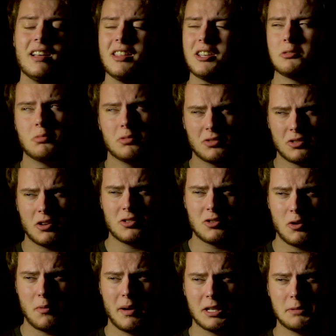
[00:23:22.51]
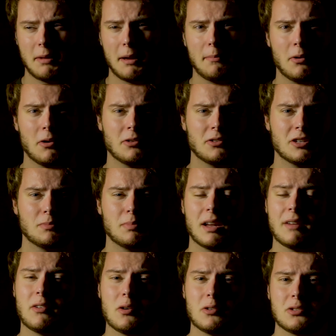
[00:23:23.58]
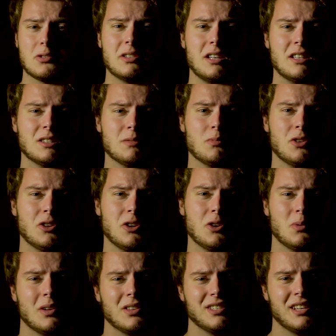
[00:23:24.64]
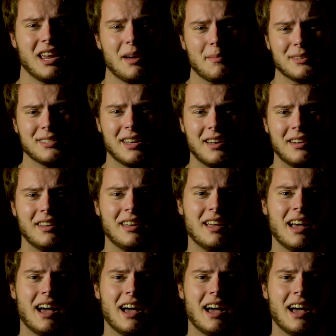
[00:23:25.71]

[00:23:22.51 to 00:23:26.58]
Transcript: This one was also a Best Buy purchase, but I've also seen some really good ones on Amazon.